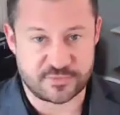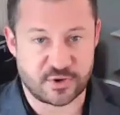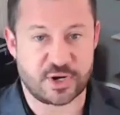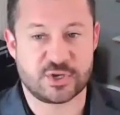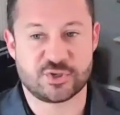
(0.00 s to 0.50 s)
some
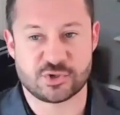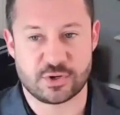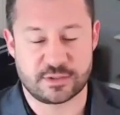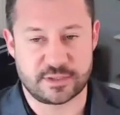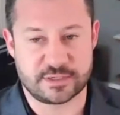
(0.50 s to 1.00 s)
very
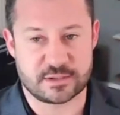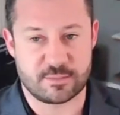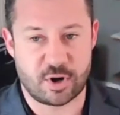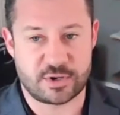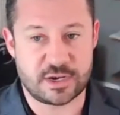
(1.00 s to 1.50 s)
concerning things in the
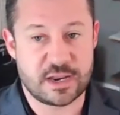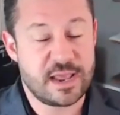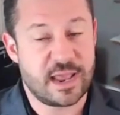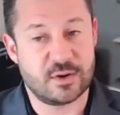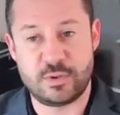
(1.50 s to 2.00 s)
market,
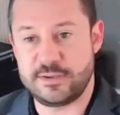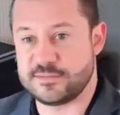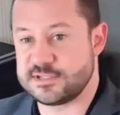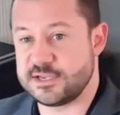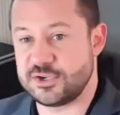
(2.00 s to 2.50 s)
and we
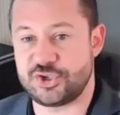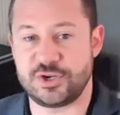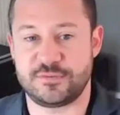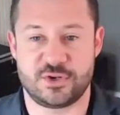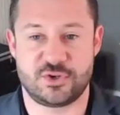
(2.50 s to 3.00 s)
have since
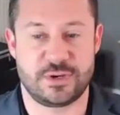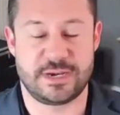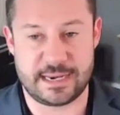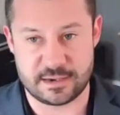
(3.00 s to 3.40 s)
shifted to an